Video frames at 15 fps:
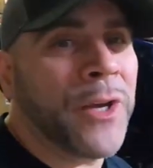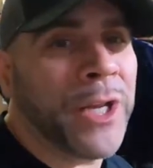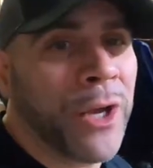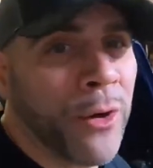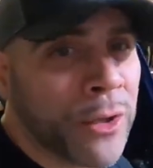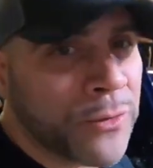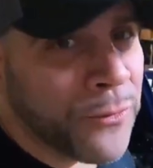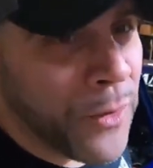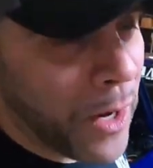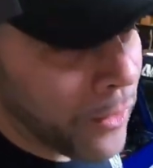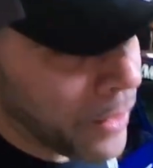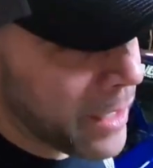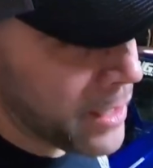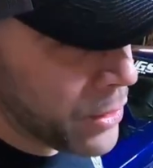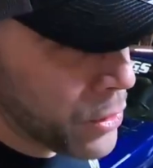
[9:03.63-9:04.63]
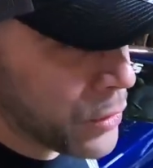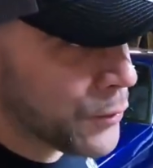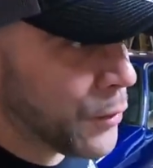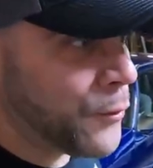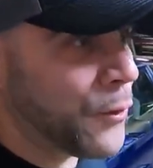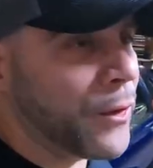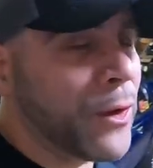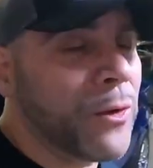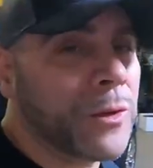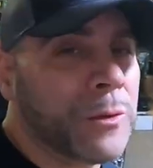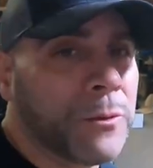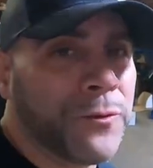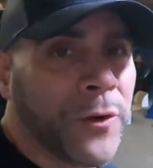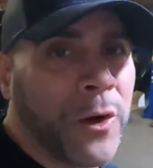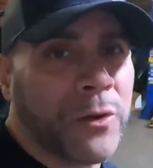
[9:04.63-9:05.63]
video is very useful for
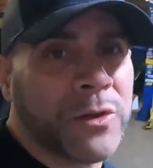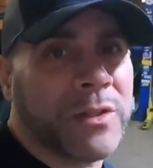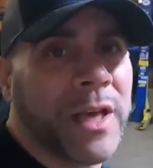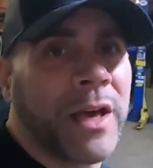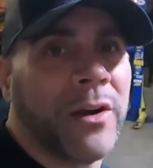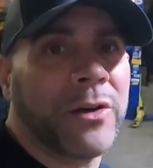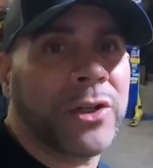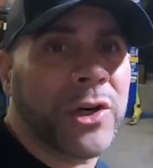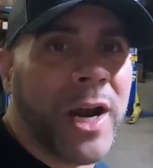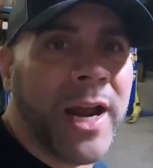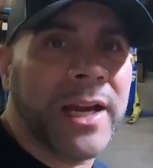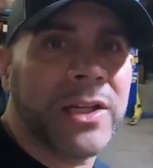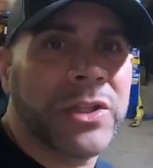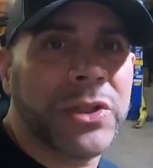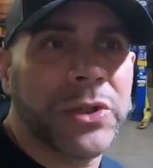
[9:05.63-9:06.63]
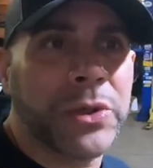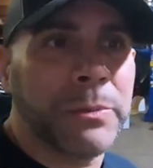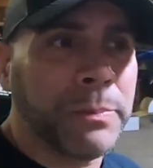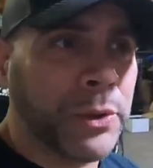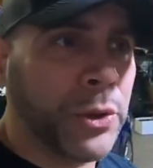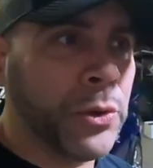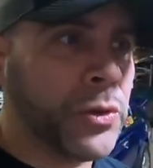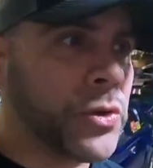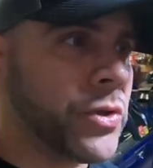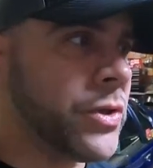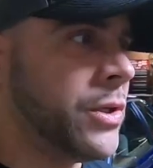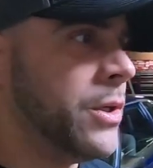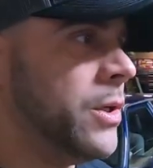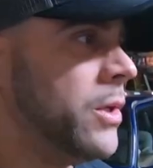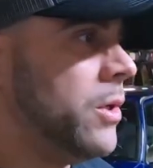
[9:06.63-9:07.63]
those folks that are trying to
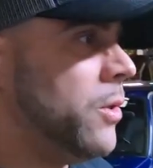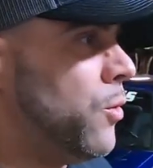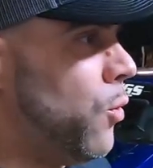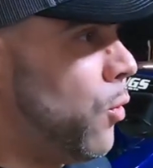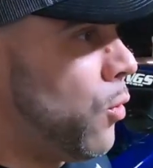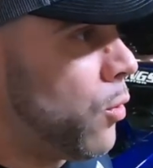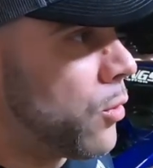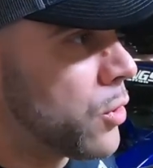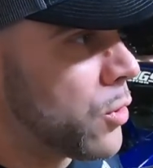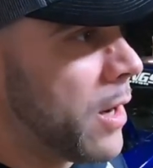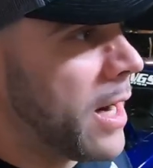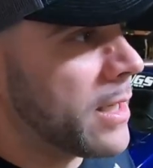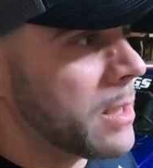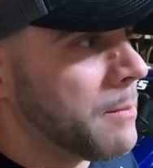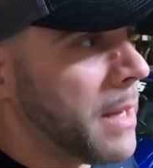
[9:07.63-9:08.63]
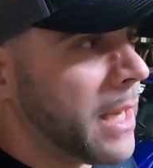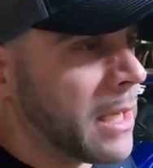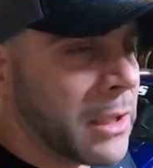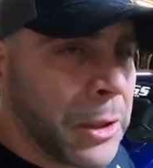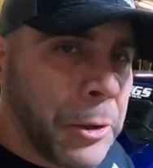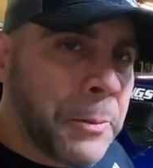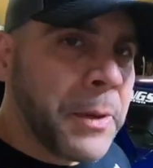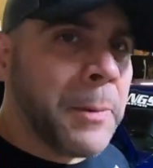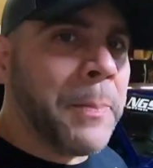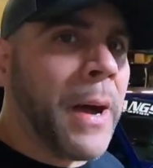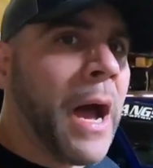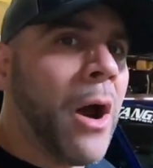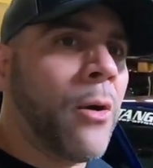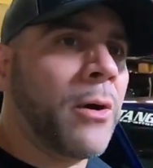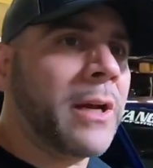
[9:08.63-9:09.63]
boost or trying to make a little bit of
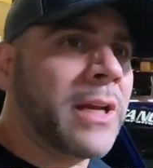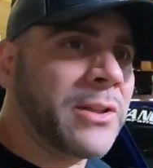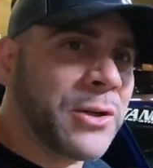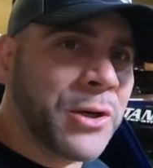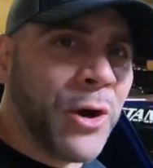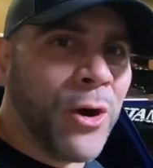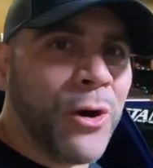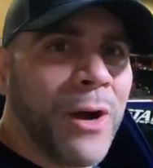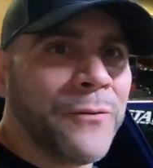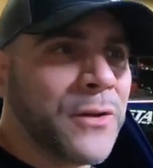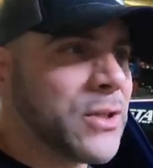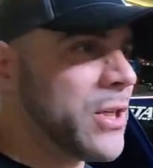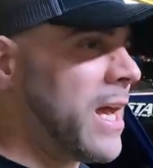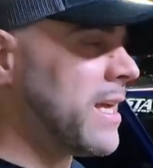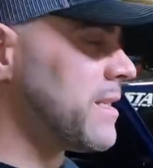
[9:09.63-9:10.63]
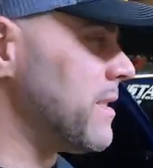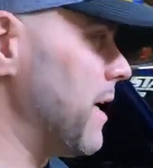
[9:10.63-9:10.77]
power, get their car off the jack